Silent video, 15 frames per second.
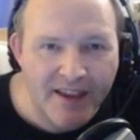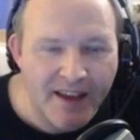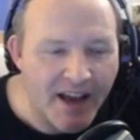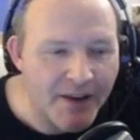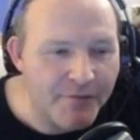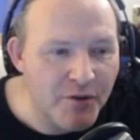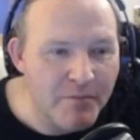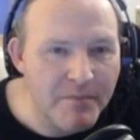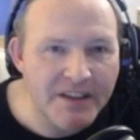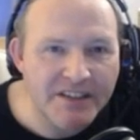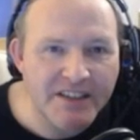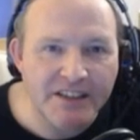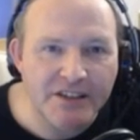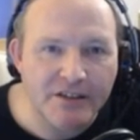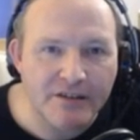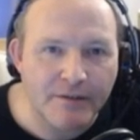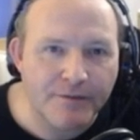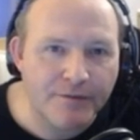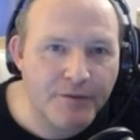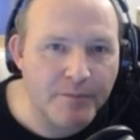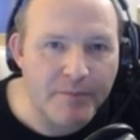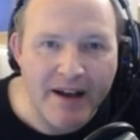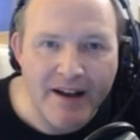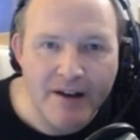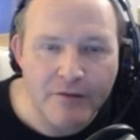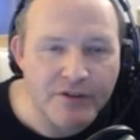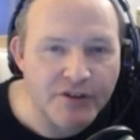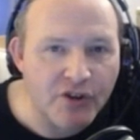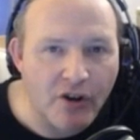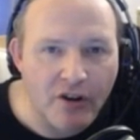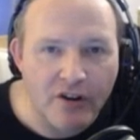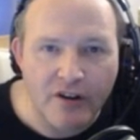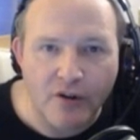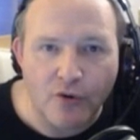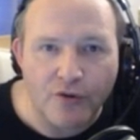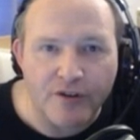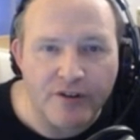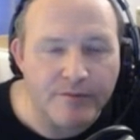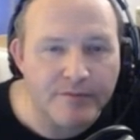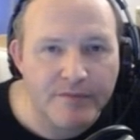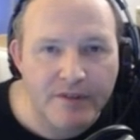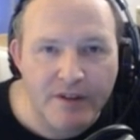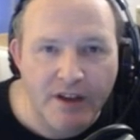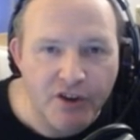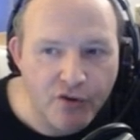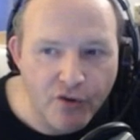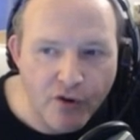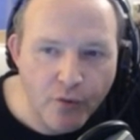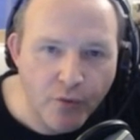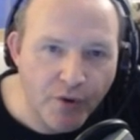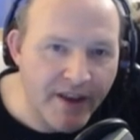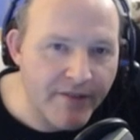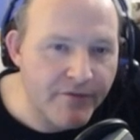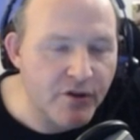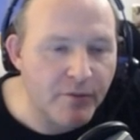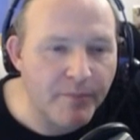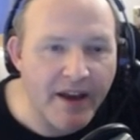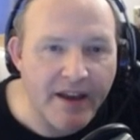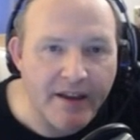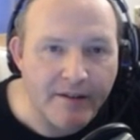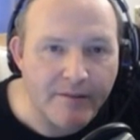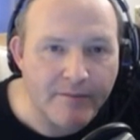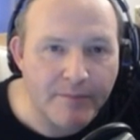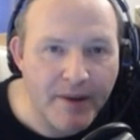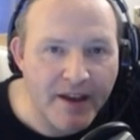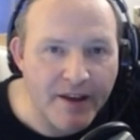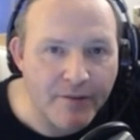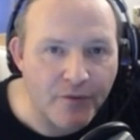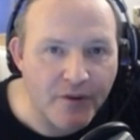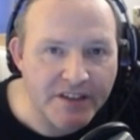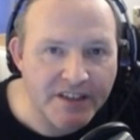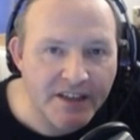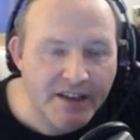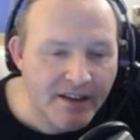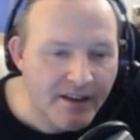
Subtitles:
And if you miss it for £1, $1, or €1, whatever you're paying for it,